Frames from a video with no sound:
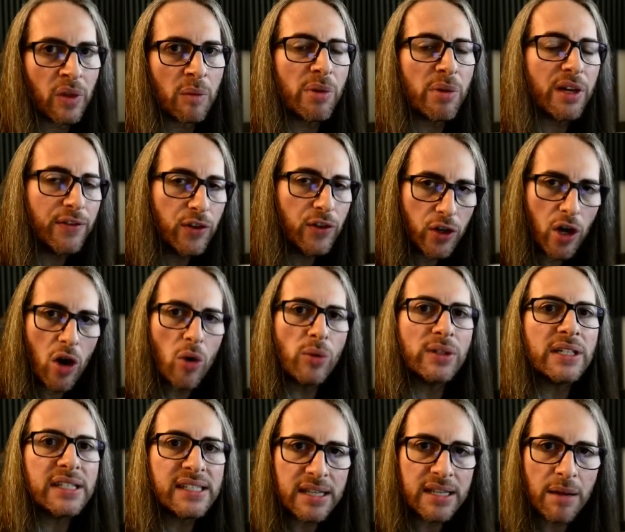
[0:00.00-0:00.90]
But if you go
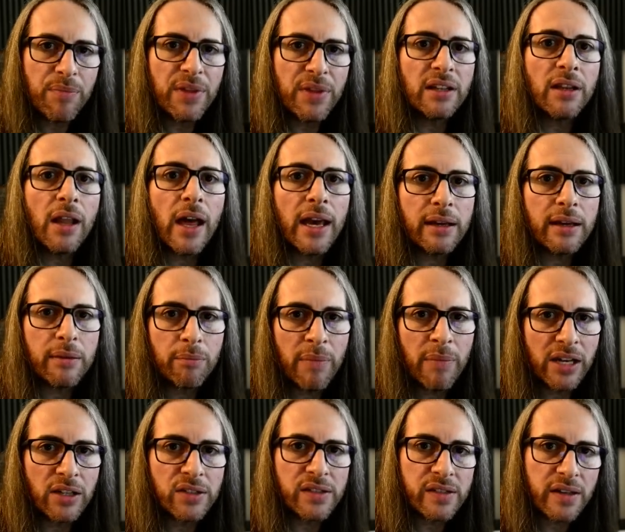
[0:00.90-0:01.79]
into something like
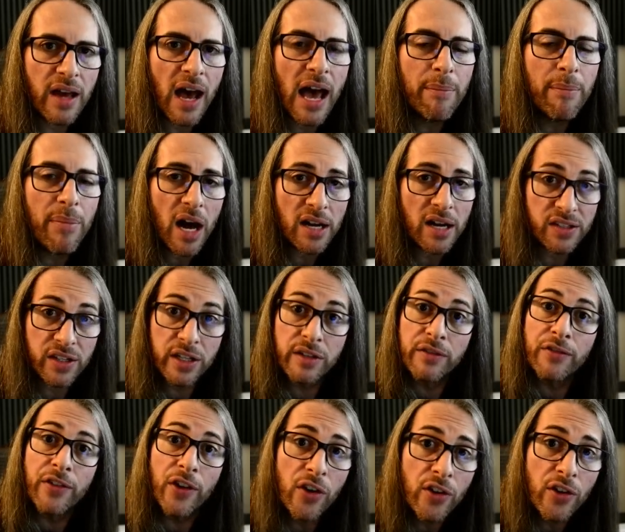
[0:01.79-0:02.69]
Mettle Skybox
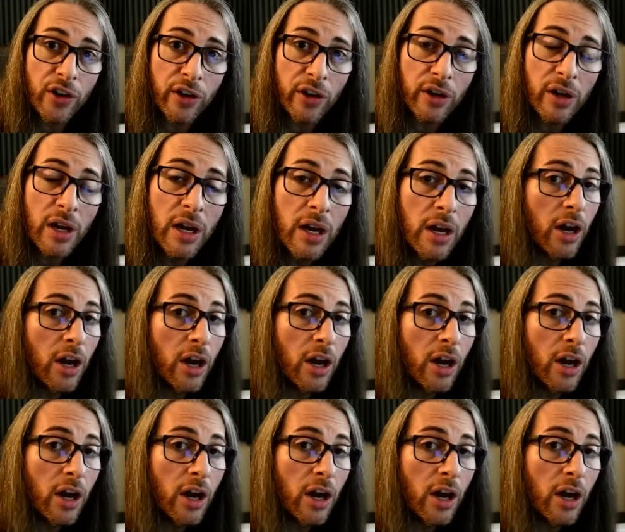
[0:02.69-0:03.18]
Converter,